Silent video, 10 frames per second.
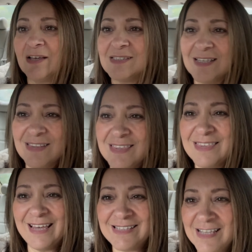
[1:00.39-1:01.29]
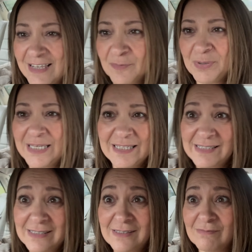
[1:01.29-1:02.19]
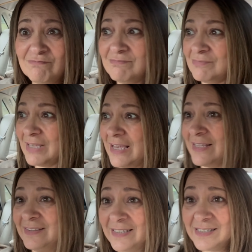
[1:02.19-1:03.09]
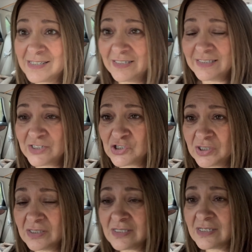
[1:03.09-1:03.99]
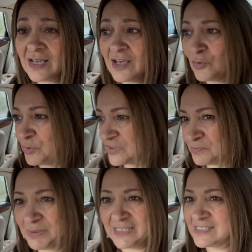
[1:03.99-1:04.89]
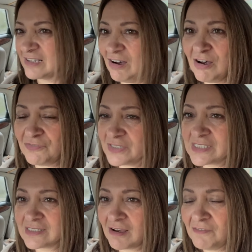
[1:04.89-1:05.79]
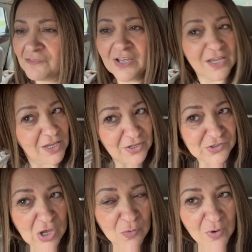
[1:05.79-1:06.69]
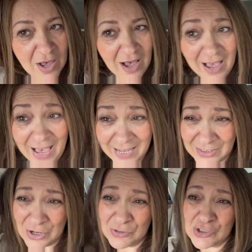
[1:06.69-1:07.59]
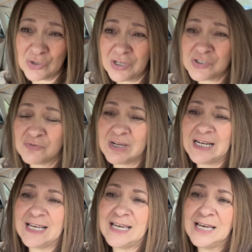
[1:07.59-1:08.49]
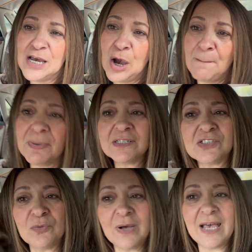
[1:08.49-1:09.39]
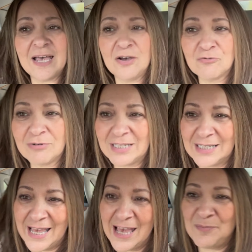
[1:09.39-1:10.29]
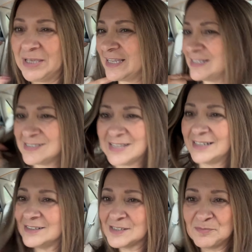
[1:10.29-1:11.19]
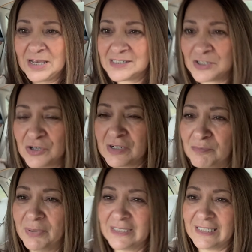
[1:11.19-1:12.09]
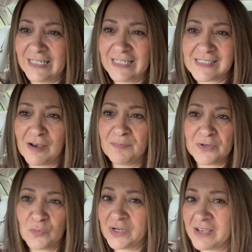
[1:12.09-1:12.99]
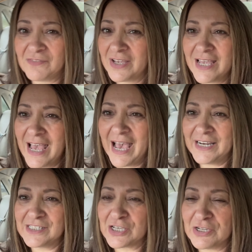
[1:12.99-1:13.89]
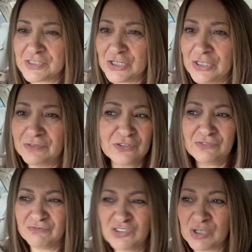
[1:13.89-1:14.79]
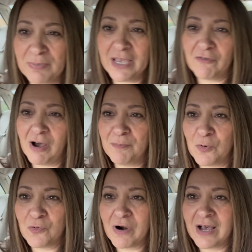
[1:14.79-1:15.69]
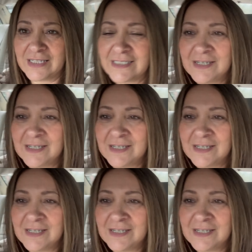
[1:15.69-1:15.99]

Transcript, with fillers: a synthetic piece in these conditions with a big scarf and stuff so I had no choice really but to wear real hair because that doesn't matter. You can bundle it up in whatever and it's going to, to bear up all right.